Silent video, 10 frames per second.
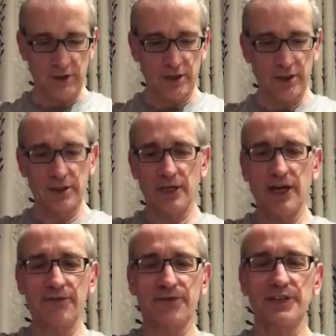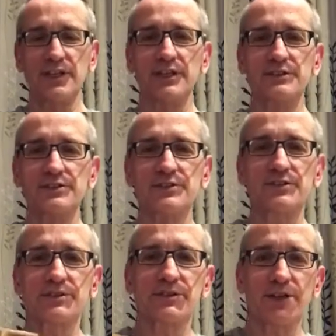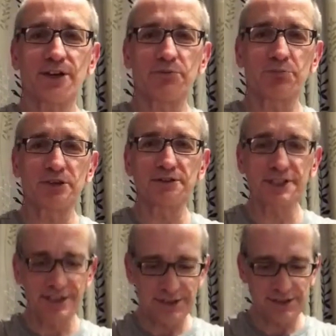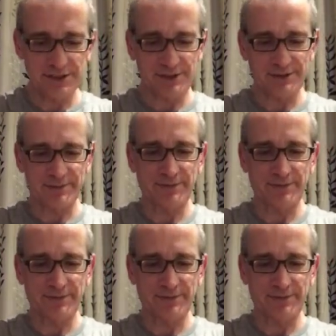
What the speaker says: You have these that are buildings.